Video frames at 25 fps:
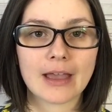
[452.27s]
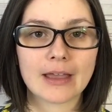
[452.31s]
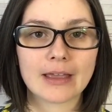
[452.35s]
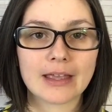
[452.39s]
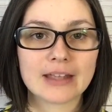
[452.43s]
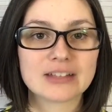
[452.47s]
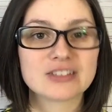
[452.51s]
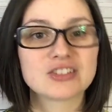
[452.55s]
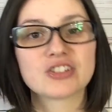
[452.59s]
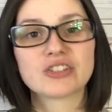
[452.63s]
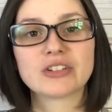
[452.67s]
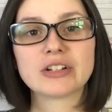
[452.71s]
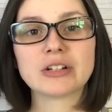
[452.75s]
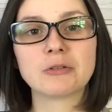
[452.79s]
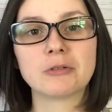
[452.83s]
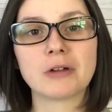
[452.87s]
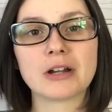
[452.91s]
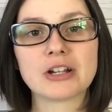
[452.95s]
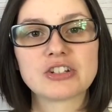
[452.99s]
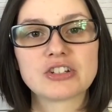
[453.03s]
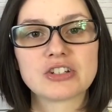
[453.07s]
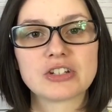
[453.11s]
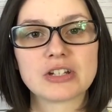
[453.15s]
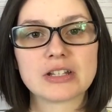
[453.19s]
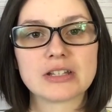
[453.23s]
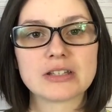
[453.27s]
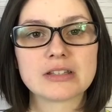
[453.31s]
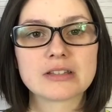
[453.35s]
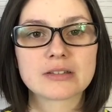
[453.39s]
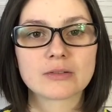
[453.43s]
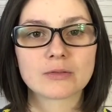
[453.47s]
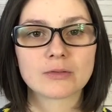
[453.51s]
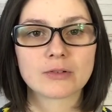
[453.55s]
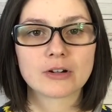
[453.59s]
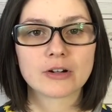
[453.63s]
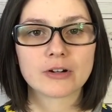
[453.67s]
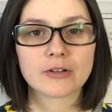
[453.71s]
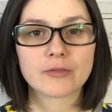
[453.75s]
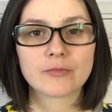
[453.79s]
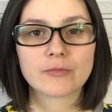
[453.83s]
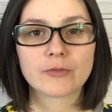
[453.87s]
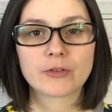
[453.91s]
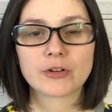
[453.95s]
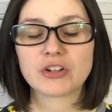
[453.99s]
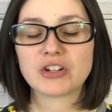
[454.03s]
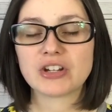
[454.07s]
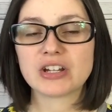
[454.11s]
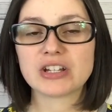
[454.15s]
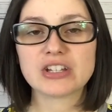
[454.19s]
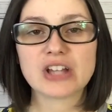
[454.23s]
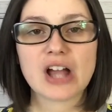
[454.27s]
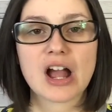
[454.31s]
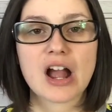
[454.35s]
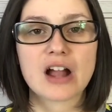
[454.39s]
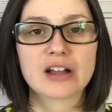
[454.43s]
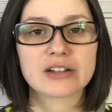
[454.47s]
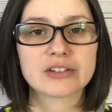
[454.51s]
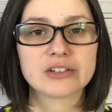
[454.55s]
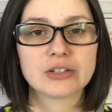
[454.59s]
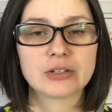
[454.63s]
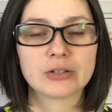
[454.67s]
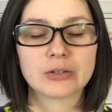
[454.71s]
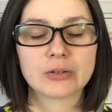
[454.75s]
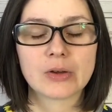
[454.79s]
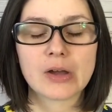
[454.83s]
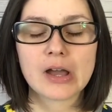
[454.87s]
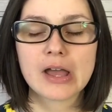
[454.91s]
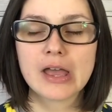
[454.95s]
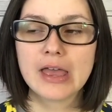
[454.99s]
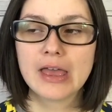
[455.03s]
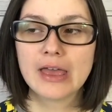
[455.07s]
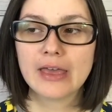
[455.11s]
answer any questions or for you to talk to